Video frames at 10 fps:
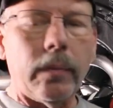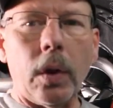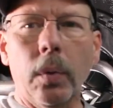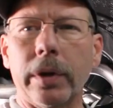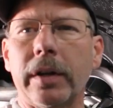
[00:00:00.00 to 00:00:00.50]

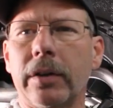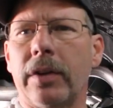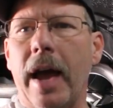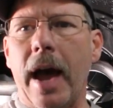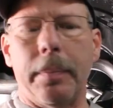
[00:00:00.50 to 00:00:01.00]
what tends
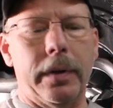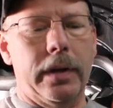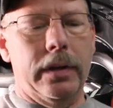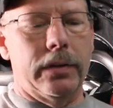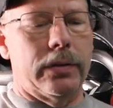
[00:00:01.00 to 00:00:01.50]
to happen
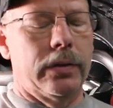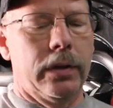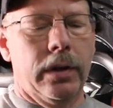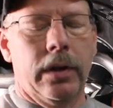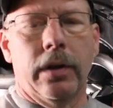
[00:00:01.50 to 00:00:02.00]
is
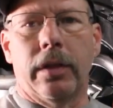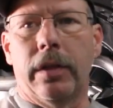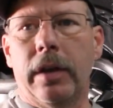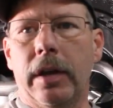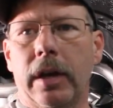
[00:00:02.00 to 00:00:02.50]

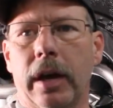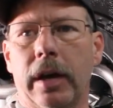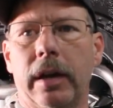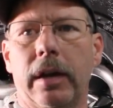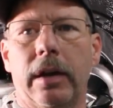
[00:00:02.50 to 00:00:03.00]

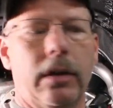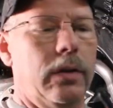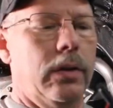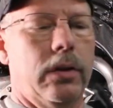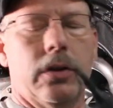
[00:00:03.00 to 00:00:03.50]
the
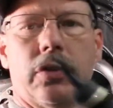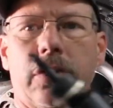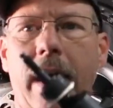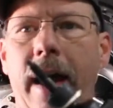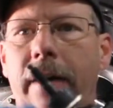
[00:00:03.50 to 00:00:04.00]

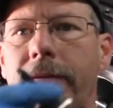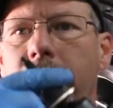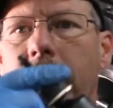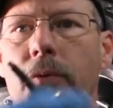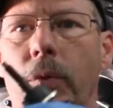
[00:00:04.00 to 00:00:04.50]

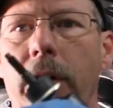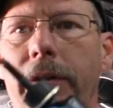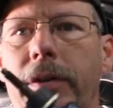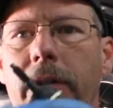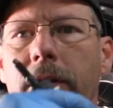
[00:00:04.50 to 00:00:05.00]
shaft is
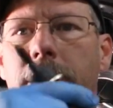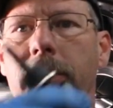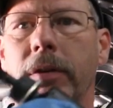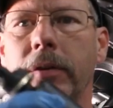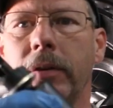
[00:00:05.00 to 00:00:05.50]
welded to this